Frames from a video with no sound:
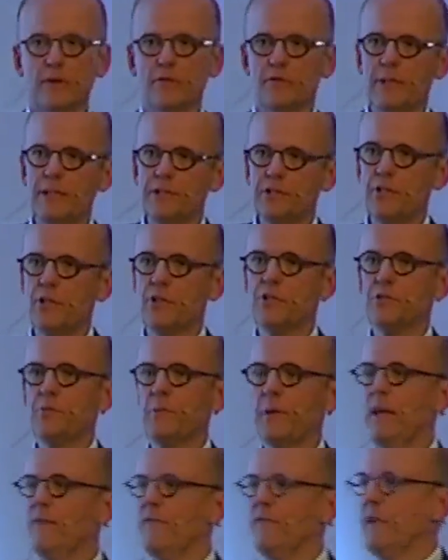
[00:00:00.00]
research,
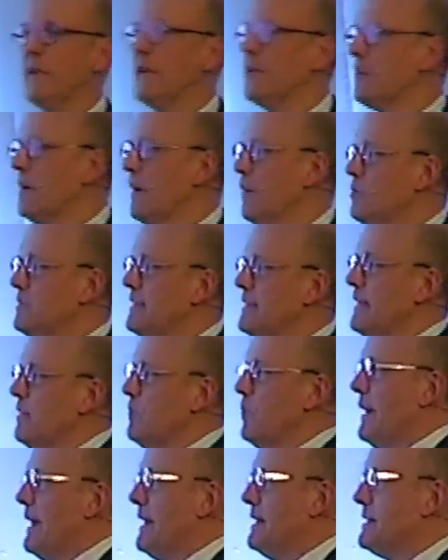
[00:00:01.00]
we have figured out then
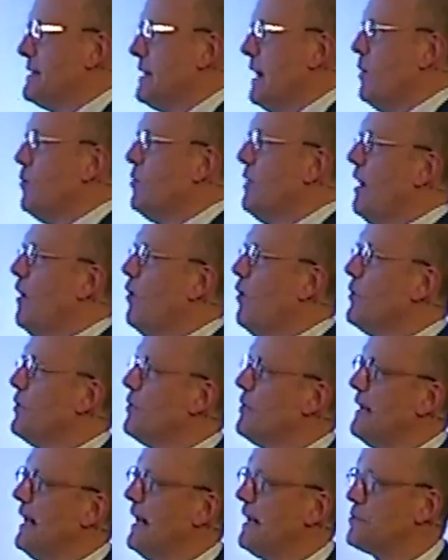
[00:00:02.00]
ways how you
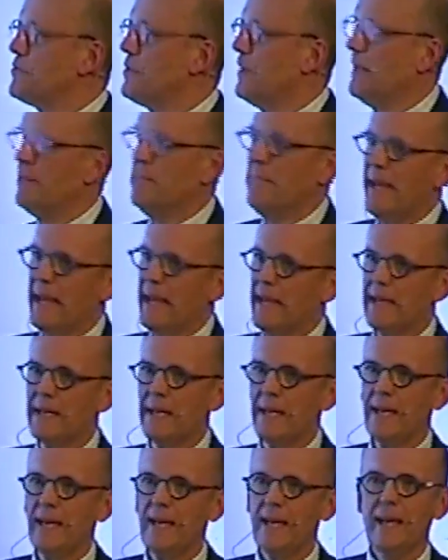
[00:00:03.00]
can actually make,